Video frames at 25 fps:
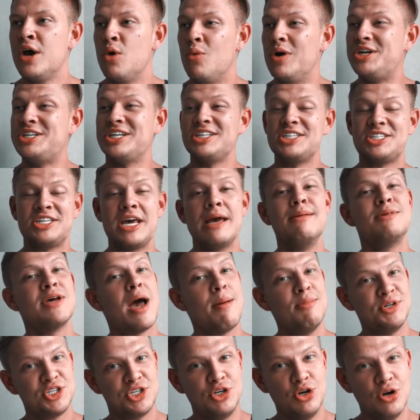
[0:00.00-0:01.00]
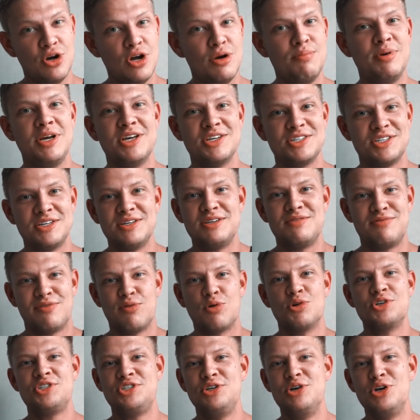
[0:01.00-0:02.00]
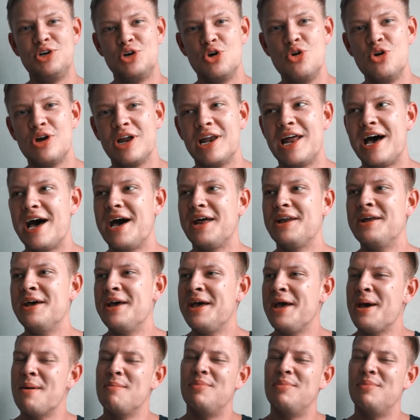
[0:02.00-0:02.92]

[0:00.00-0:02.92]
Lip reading: which at the same time is good because it forces you to cook a lot.